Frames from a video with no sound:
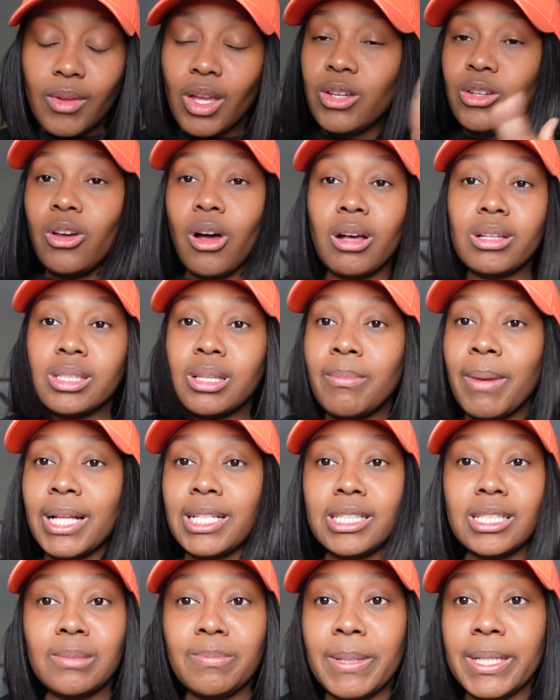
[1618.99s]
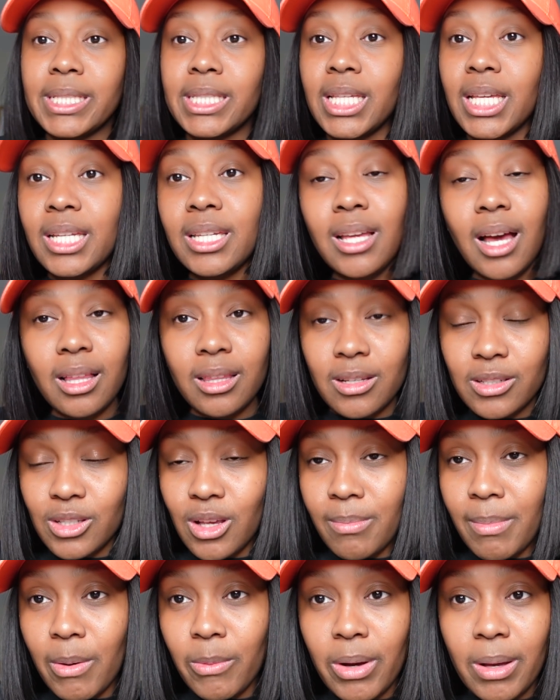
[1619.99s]
Y'all, somebody just spent $10
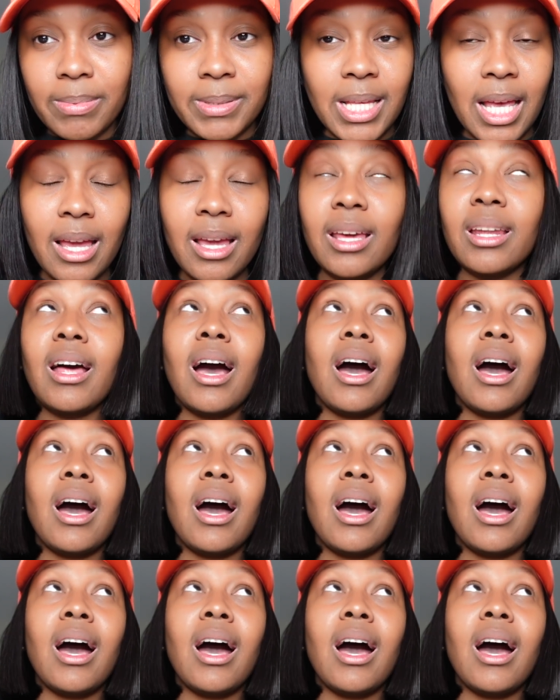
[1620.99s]
on my website and